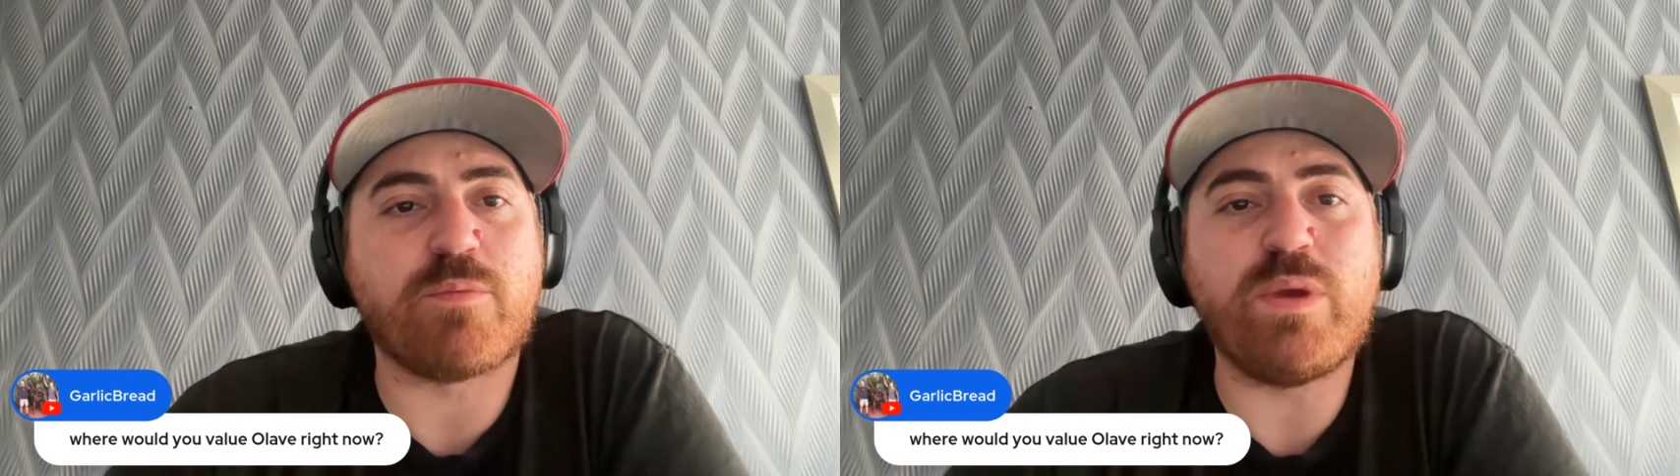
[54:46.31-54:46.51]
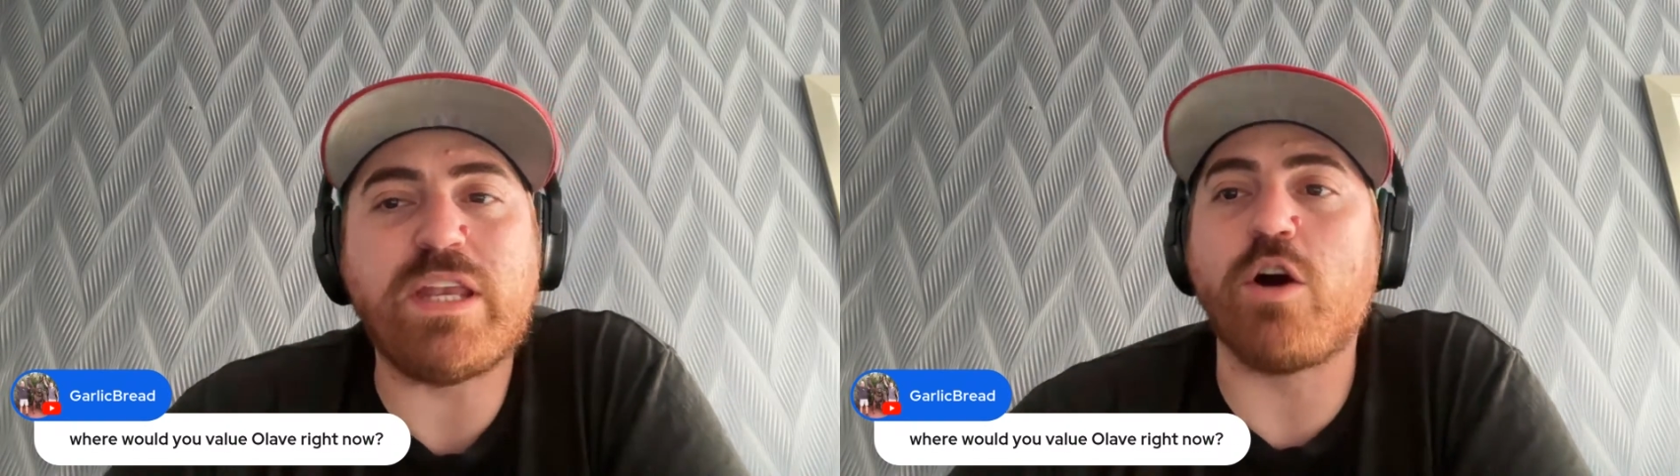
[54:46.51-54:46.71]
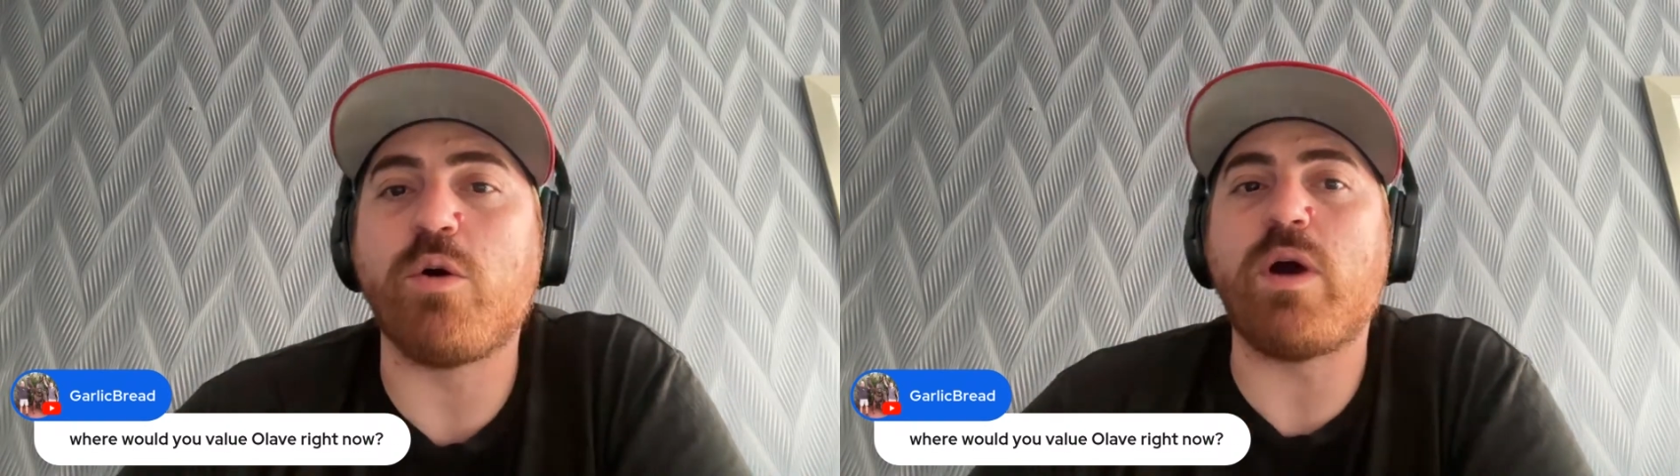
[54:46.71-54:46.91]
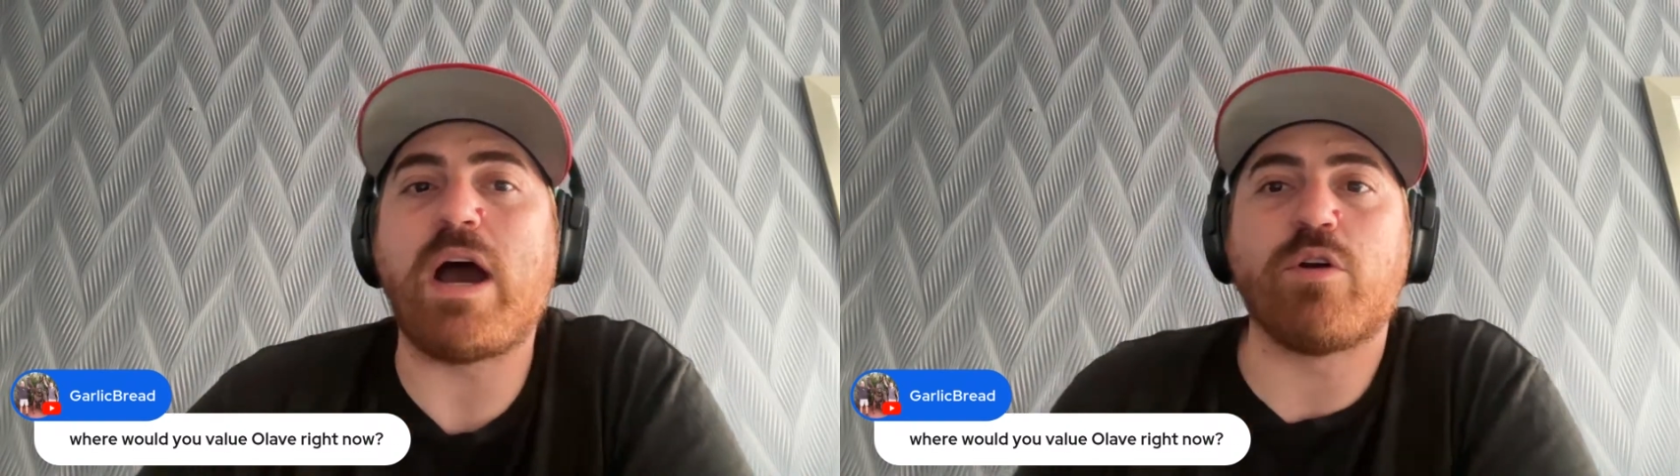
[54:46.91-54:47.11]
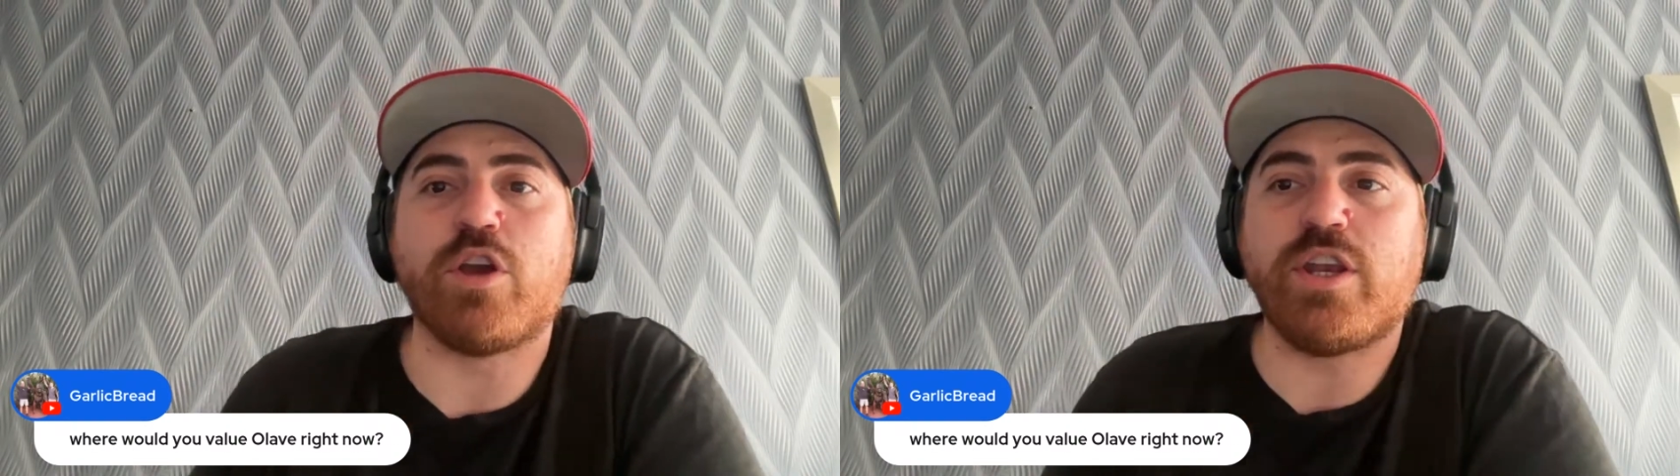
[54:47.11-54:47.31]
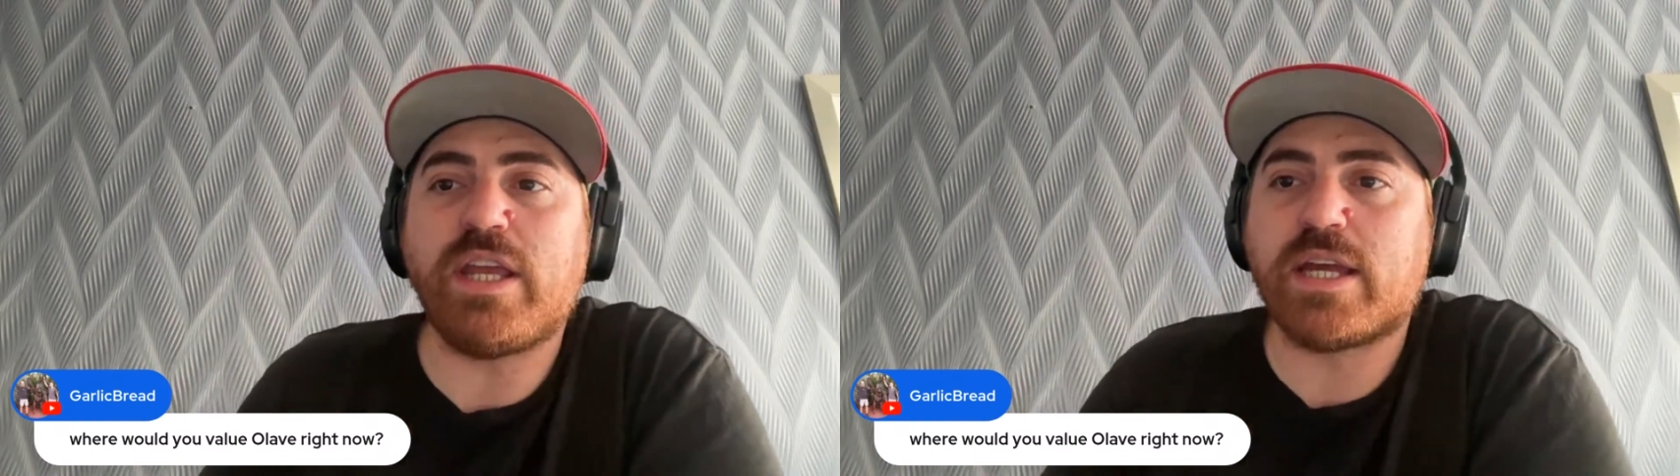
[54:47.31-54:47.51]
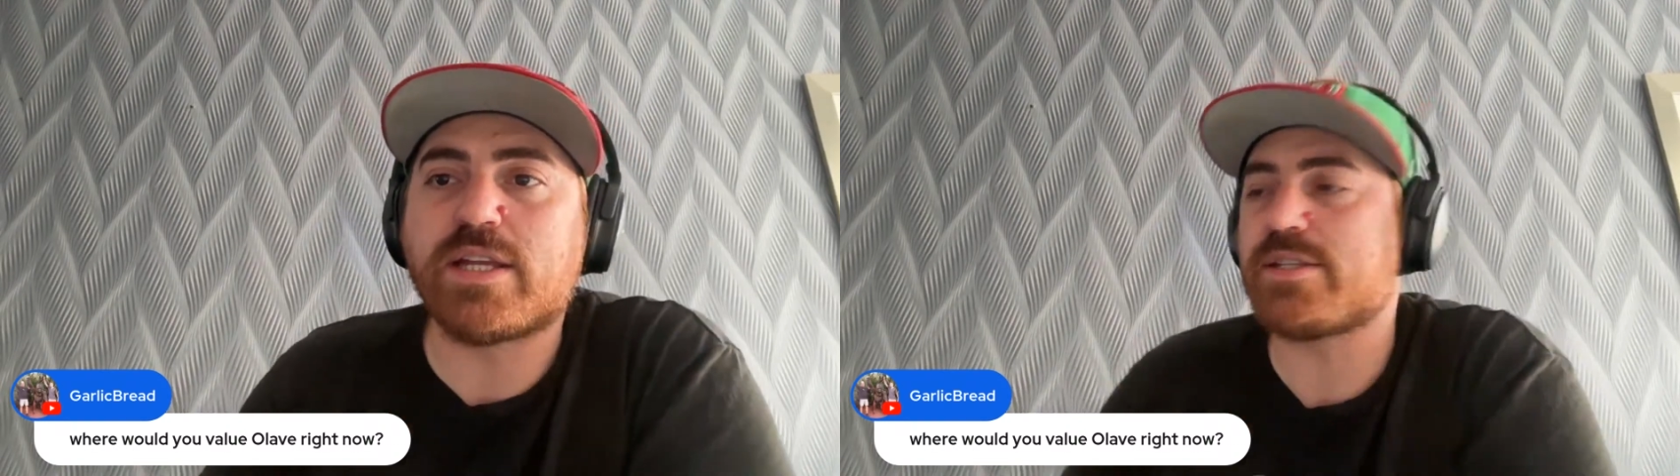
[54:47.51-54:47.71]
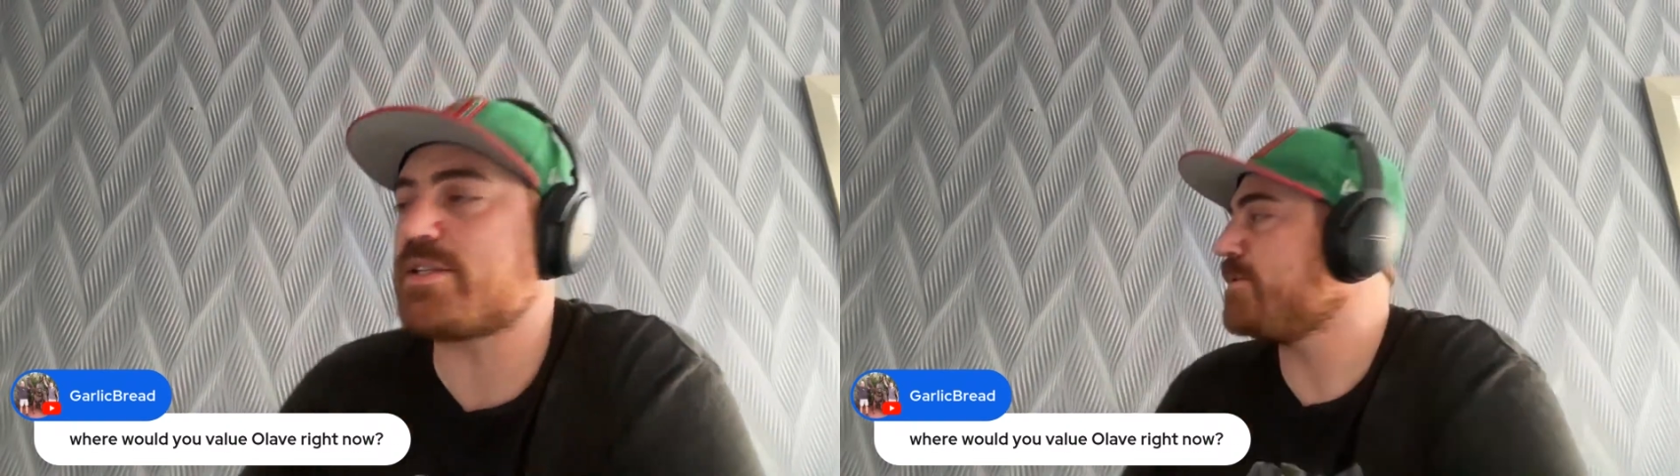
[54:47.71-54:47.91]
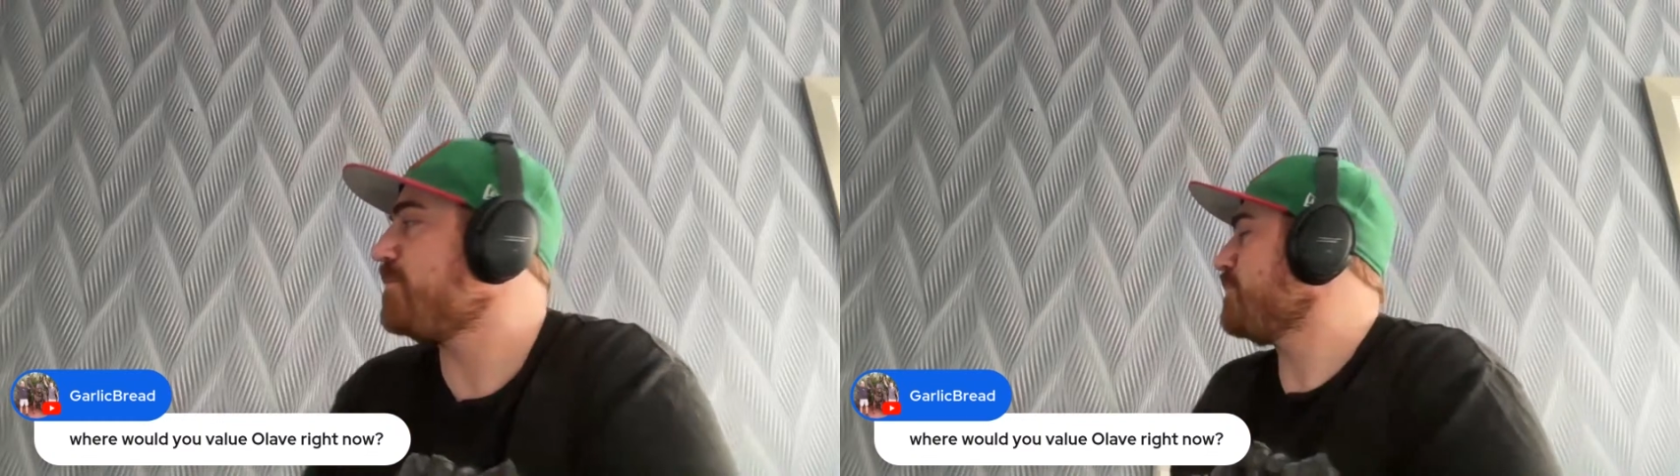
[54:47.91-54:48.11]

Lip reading: we know how good he is.